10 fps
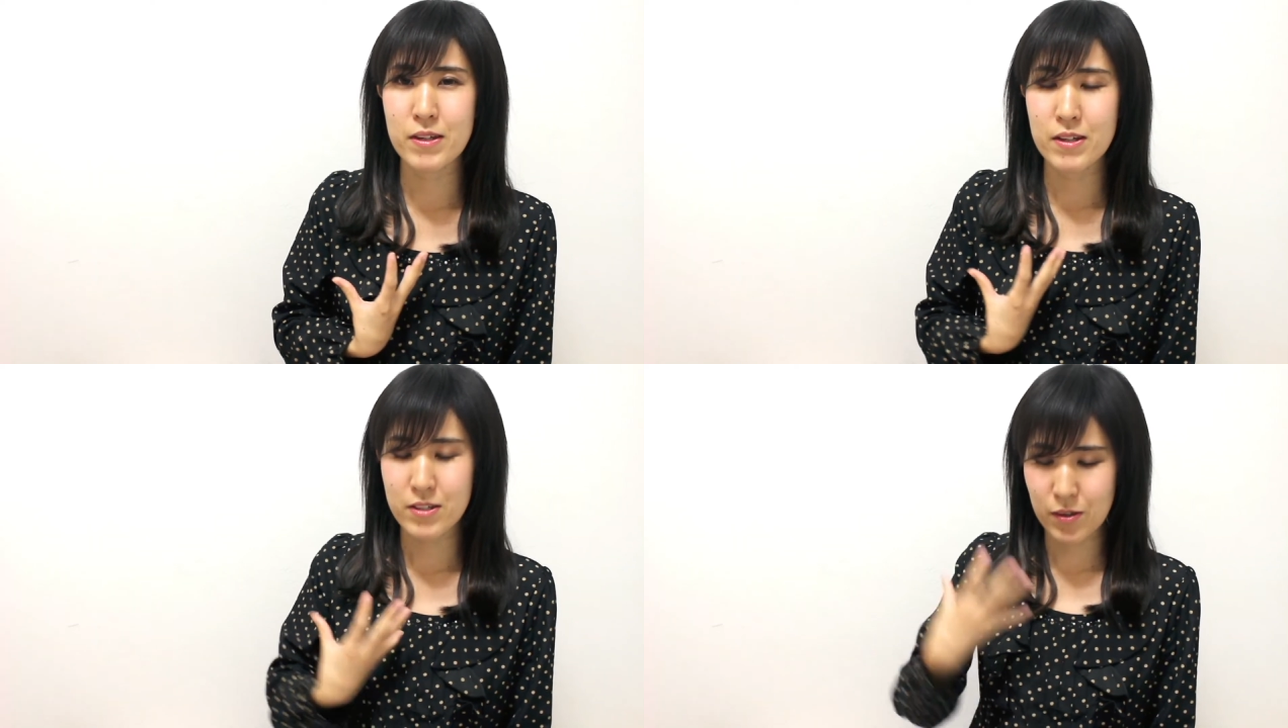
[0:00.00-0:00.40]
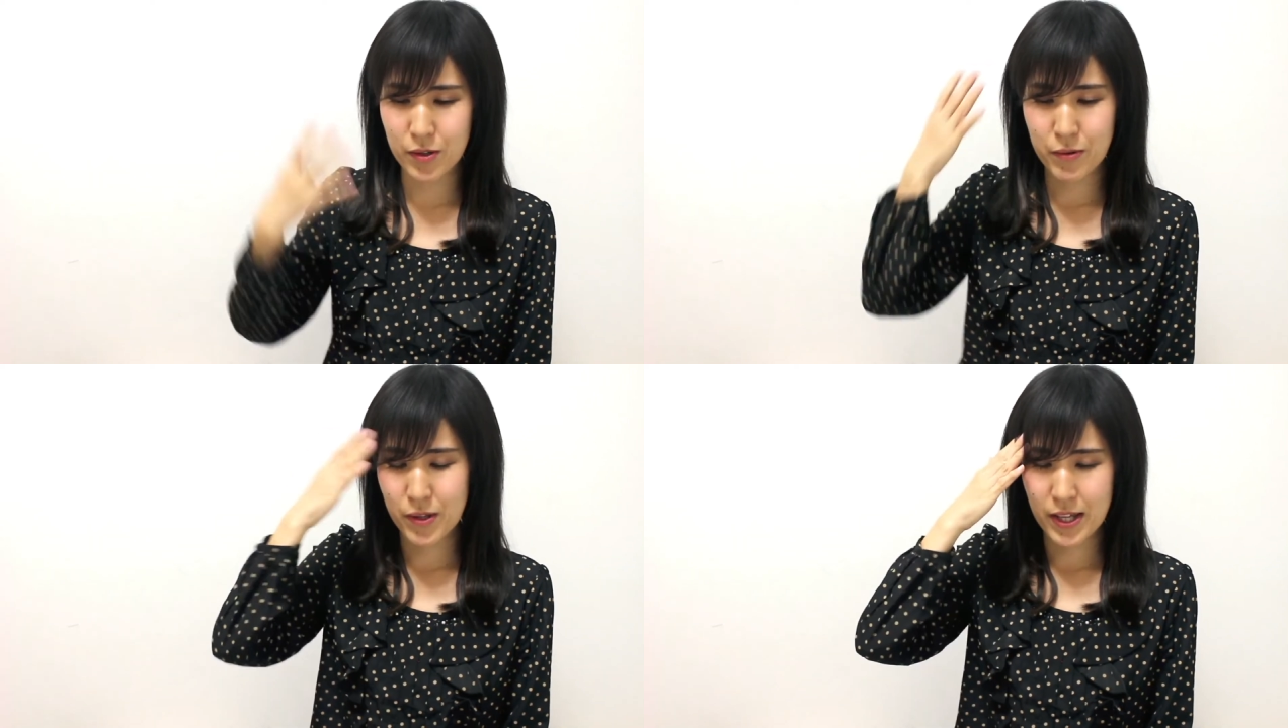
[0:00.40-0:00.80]
So
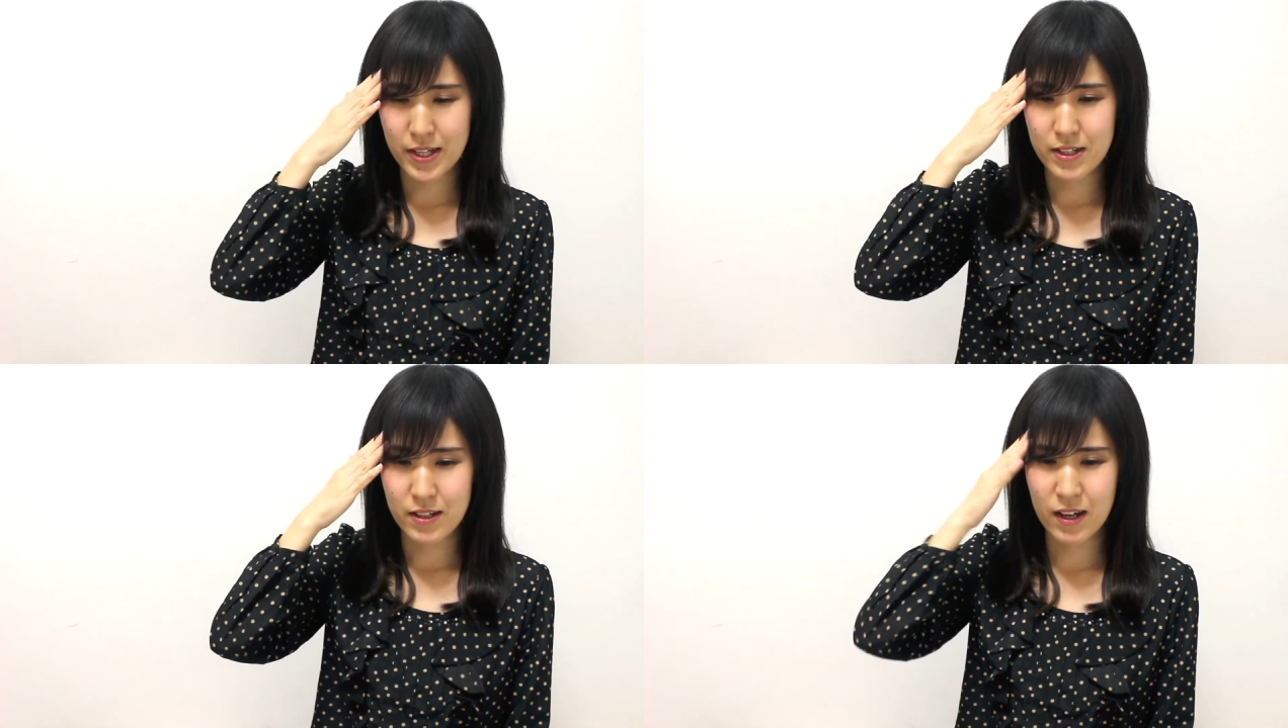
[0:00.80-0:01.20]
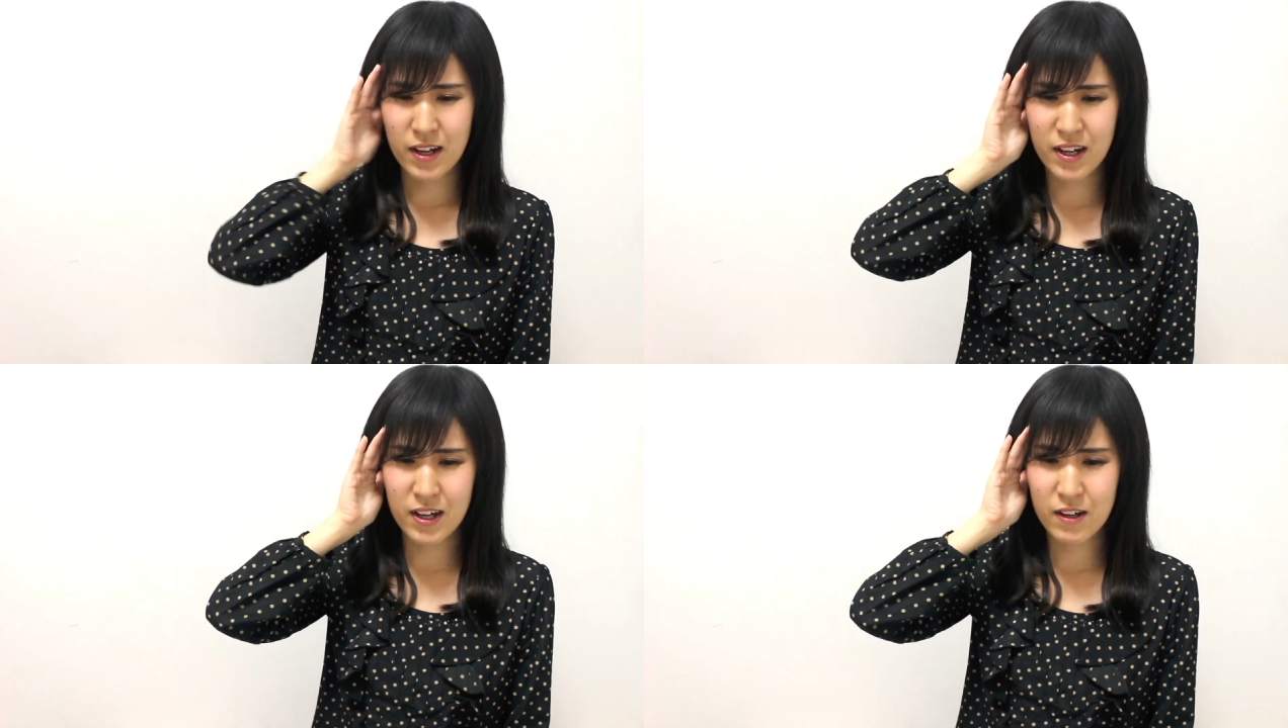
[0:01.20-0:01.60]
you're like,
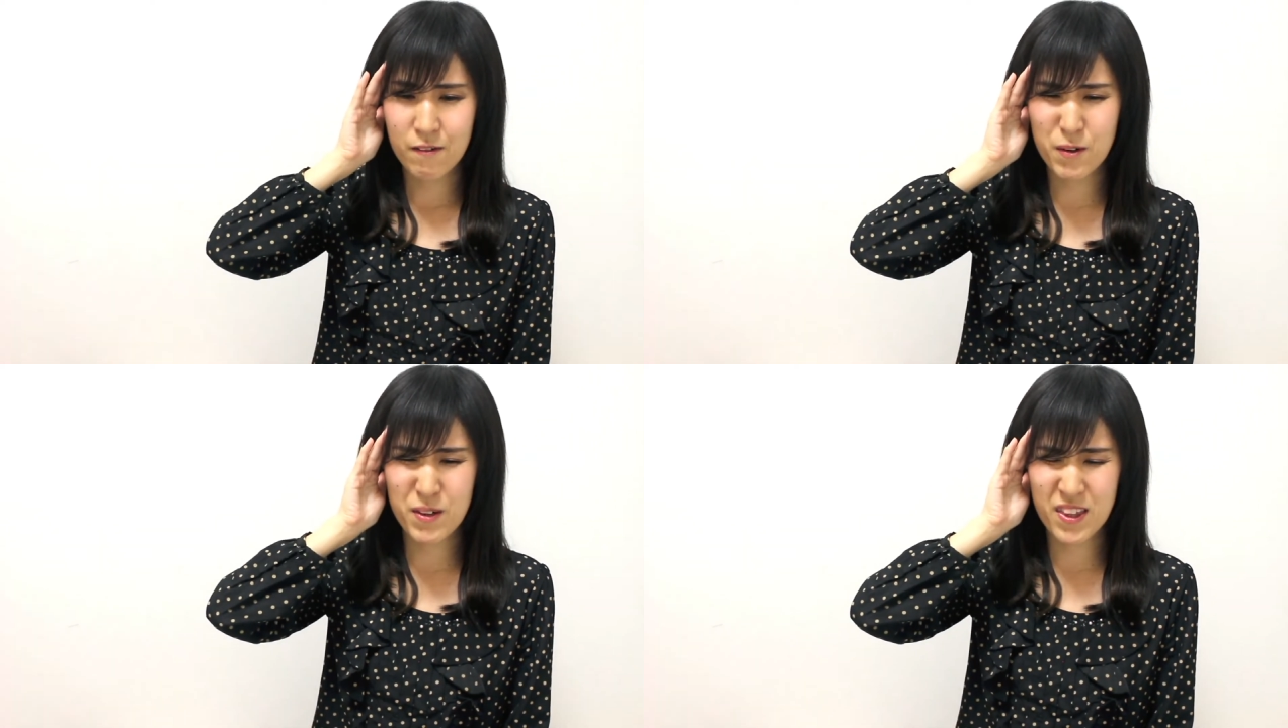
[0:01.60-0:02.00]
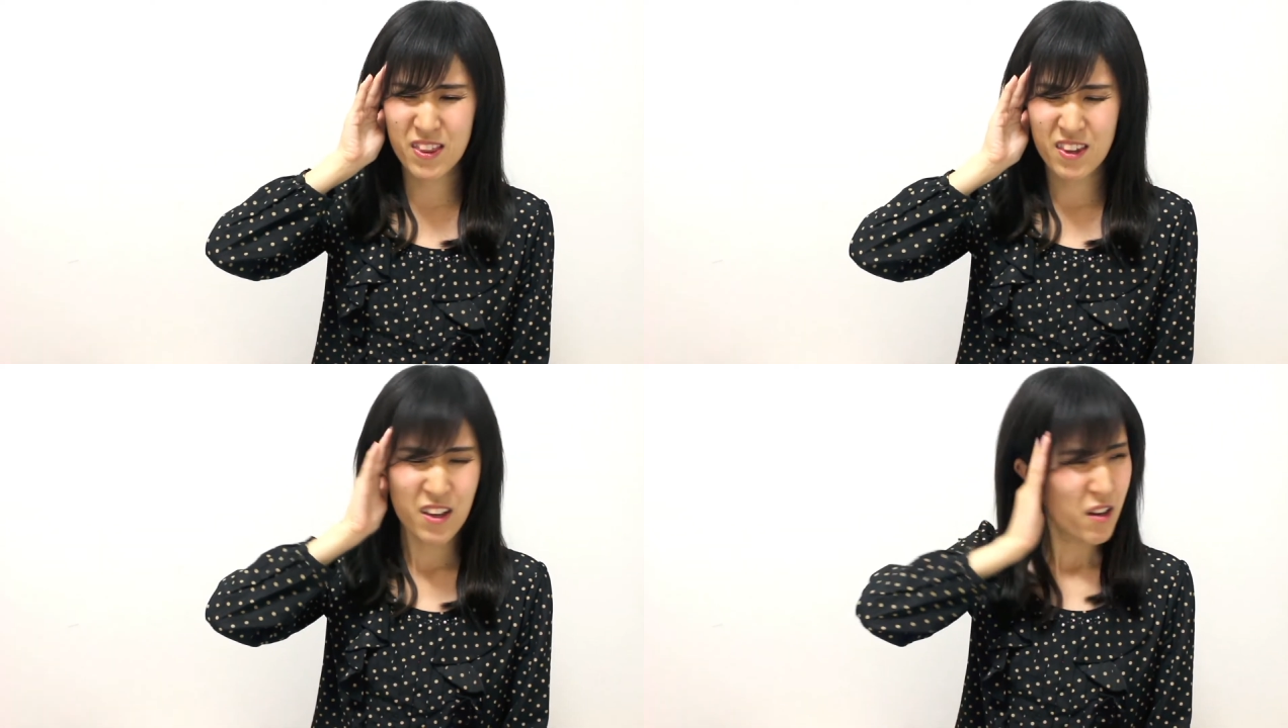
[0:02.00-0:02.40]
what
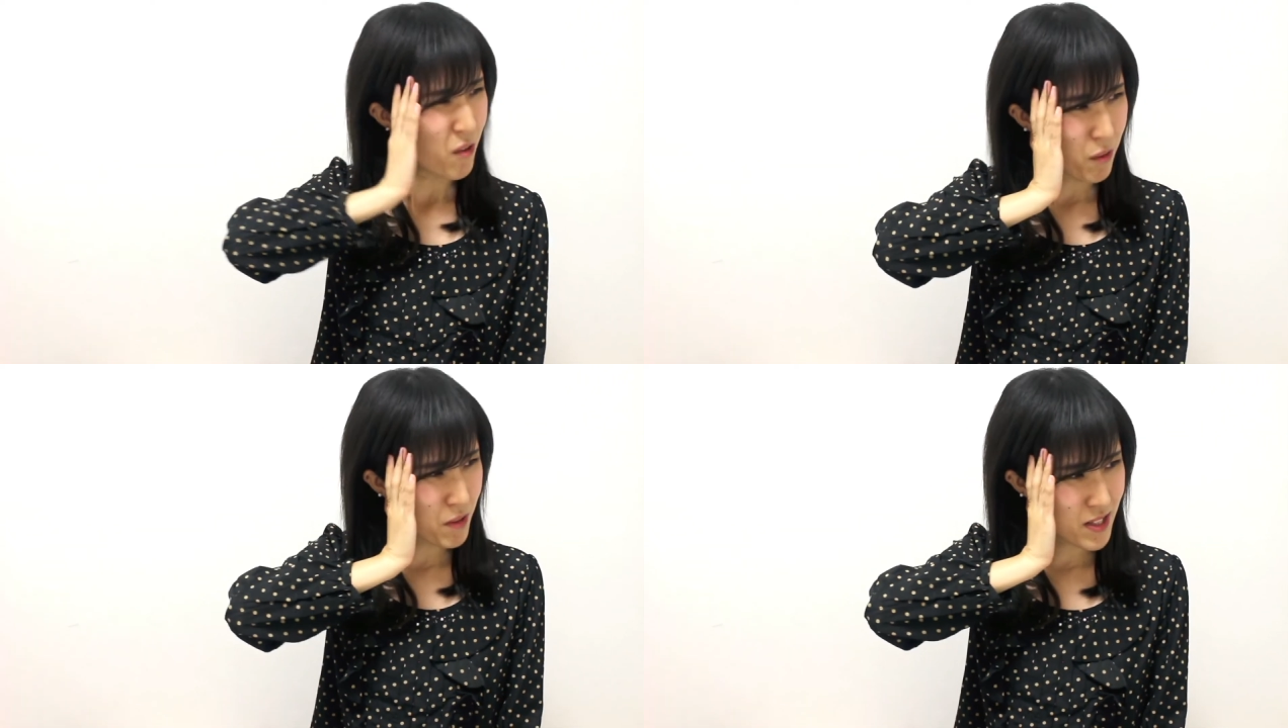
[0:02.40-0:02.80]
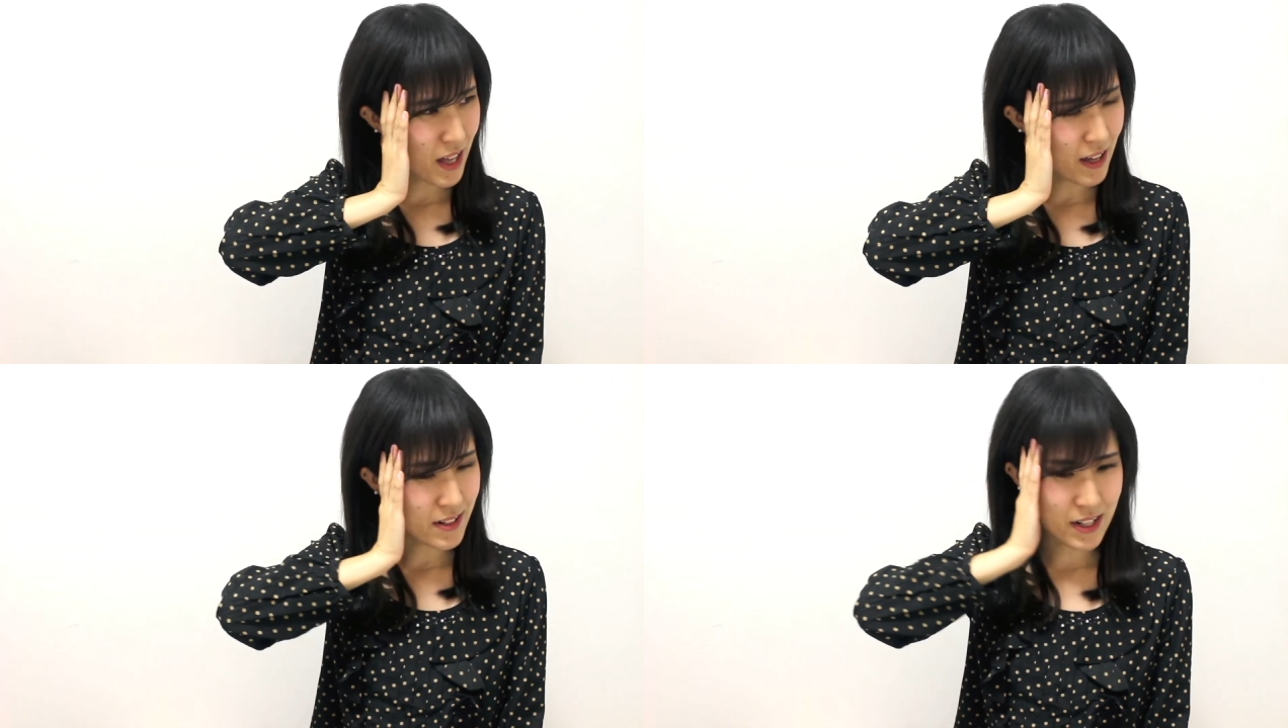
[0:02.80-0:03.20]
was that?